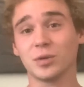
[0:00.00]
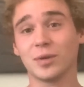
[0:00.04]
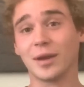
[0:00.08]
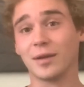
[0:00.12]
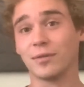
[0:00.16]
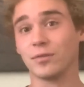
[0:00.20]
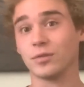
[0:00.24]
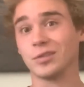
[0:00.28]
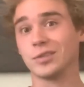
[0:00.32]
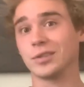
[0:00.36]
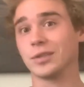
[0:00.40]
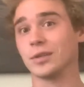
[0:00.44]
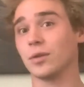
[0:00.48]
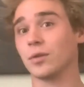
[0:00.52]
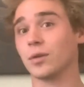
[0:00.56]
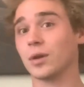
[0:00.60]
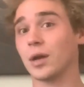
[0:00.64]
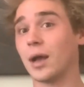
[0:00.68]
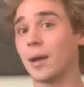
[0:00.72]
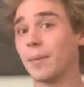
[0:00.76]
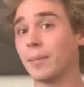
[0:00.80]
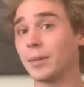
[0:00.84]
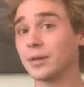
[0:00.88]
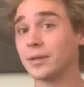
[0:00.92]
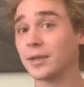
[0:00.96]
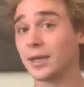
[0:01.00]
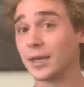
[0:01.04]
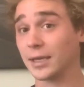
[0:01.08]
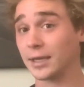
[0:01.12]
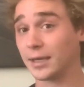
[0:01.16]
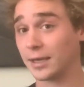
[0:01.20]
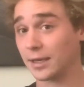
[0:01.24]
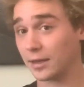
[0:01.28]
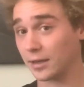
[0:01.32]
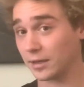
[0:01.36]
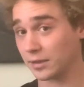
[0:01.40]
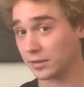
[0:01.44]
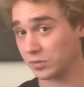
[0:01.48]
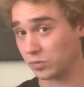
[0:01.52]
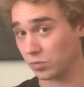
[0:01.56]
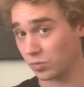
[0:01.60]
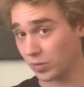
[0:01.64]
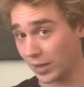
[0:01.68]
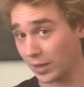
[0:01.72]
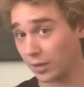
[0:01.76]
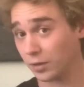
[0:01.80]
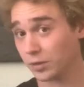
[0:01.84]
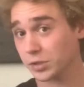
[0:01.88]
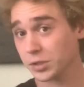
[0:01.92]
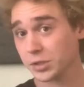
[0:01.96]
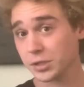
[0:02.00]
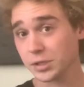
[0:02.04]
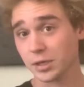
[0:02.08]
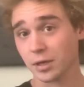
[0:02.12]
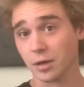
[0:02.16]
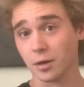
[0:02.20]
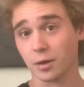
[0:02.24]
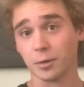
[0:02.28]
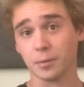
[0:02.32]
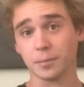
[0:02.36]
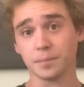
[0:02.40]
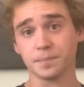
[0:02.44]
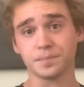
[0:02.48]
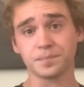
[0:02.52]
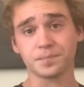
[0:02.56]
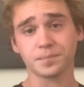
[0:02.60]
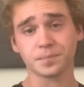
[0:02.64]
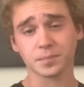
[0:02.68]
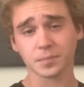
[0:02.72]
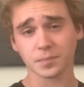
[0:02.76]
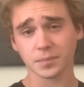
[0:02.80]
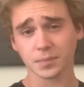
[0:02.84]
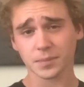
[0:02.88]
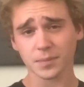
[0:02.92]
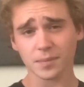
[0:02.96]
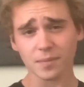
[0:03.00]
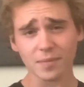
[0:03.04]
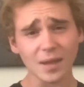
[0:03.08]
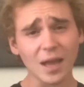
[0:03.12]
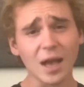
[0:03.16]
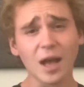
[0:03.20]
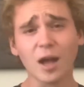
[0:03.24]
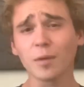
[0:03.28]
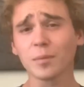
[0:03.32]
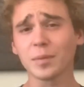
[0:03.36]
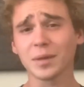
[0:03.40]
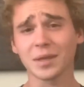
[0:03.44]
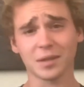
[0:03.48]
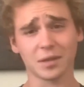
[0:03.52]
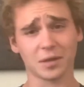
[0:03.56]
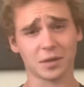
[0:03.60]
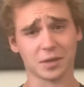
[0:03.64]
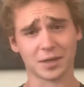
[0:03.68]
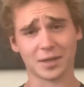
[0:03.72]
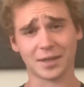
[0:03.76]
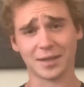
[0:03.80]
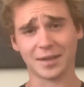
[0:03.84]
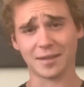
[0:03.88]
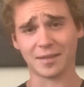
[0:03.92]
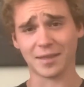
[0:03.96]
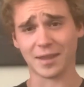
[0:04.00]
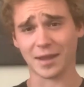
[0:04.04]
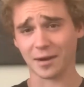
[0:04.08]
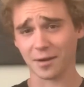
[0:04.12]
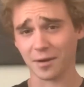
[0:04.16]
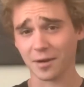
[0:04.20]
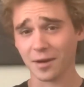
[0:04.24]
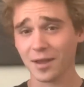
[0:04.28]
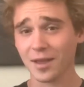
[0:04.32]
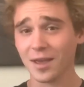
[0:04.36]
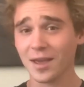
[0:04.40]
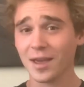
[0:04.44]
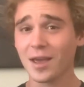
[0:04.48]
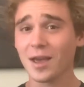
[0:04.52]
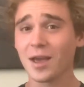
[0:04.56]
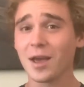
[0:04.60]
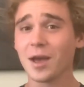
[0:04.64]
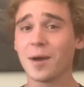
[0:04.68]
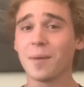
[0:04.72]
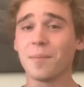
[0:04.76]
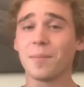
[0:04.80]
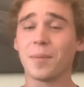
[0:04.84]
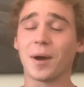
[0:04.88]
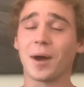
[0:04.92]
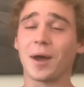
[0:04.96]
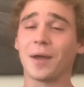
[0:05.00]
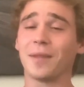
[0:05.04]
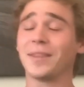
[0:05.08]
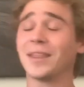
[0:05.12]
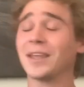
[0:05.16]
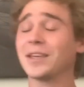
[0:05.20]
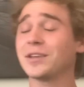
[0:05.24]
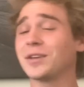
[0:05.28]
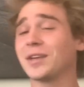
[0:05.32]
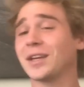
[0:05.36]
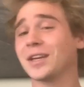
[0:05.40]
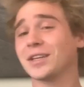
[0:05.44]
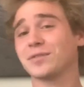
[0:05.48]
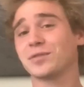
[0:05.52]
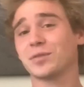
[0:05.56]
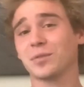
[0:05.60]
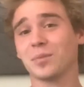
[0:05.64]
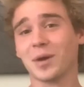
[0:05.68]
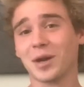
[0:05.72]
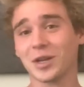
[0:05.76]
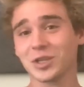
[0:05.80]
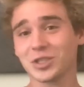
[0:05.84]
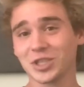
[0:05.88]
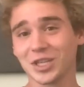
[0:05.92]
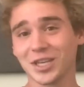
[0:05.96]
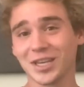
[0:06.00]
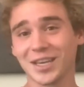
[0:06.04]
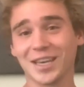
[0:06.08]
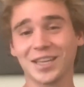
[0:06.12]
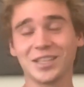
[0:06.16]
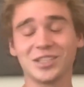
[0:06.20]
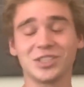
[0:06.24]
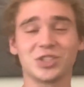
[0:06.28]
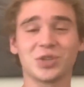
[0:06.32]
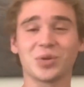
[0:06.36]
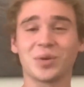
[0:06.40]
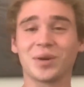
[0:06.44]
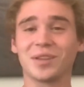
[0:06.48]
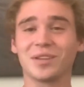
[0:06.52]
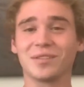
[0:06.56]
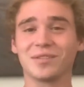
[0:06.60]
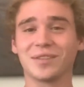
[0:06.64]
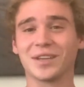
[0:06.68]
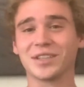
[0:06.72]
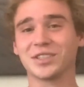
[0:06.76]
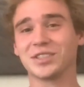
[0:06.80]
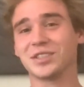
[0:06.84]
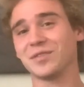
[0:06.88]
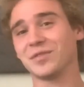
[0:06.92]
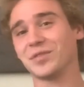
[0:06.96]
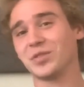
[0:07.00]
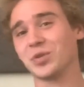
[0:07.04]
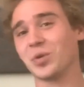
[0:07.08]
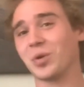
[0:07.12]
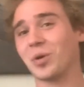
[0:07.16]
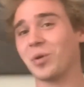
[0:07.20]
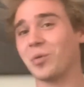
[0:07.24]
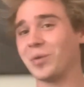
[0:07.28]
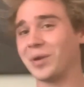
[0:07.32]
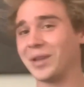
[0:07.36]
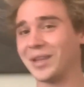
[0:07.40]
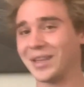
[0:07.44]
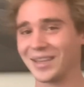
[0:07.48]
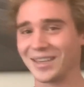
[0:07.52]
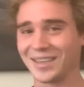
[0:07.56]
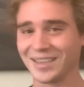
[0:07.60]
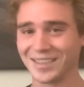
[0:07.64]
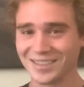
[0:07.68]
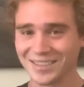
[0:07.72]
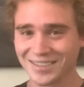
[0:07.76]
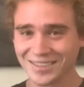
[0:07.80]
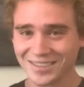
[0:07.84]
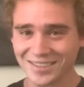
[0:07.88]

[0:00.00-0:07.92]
every single comment I get as well, so I'll be lurking in there. But thank you guys for watching. Enjoy the rest of your week.